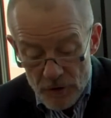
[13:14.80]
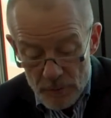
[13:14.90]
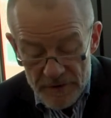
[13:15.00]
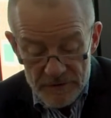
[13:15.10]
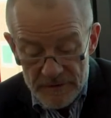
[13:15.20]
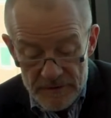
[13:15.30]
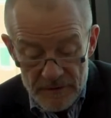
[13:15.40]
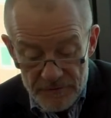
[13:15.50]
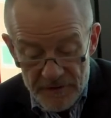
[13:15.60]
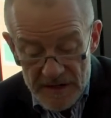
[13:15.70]
always
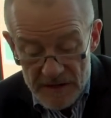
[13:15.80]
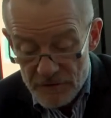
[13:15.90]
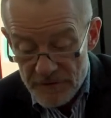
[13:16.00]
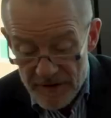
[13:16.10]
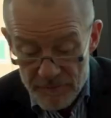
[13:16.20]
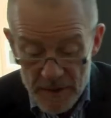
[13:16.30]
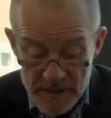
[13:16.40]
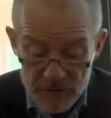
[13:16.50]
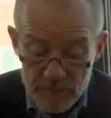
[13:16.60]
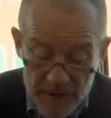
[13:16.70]
the Fenix 5
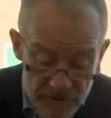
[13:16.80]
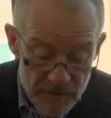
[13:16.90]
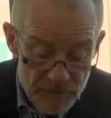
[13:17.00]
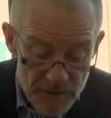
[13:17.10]
Plus basic